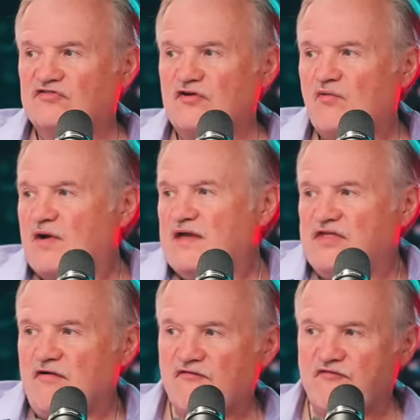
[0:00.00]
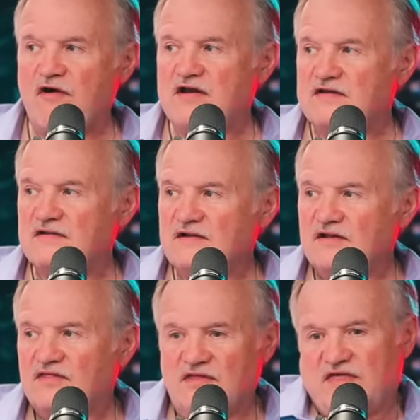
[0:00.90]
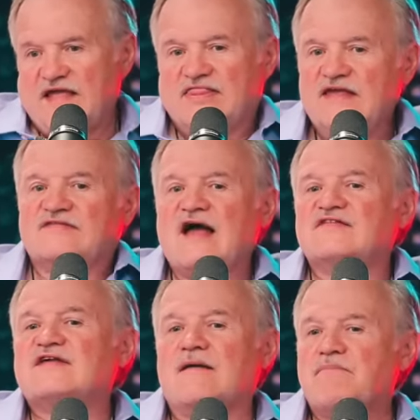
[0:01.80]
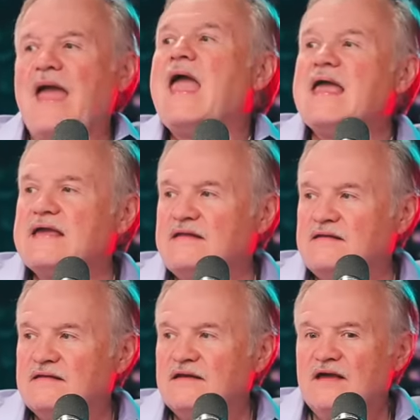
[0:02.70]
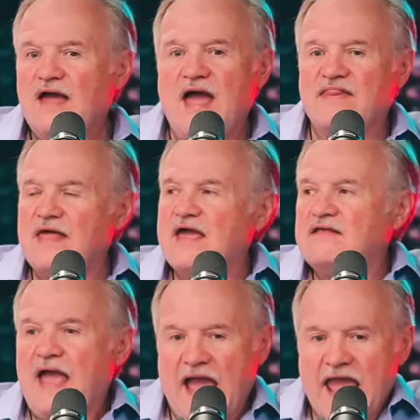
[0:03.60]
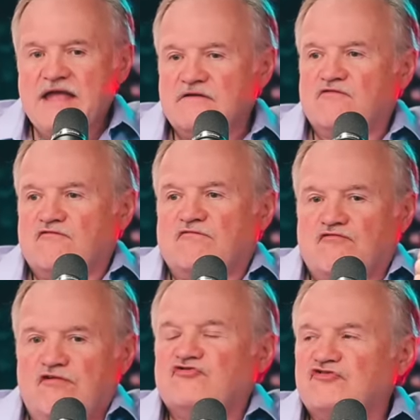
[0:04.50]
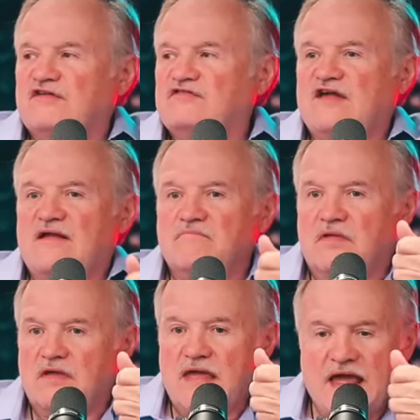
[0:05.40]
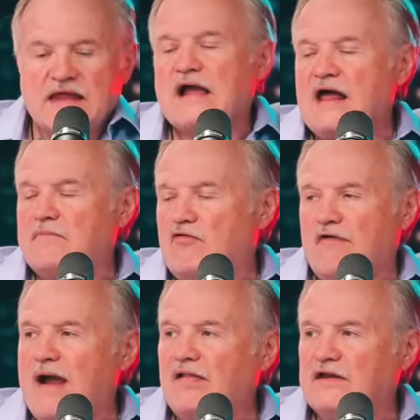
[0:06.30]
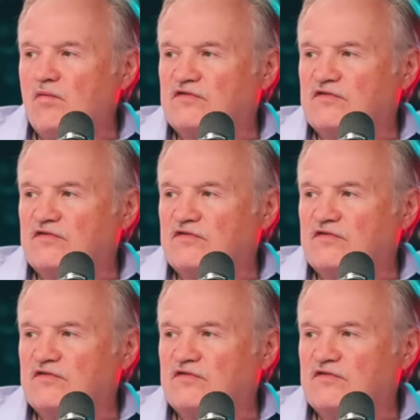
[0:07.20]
And so they're a front. Yeah, these guys get paid, and they hate Christians and any kind of morality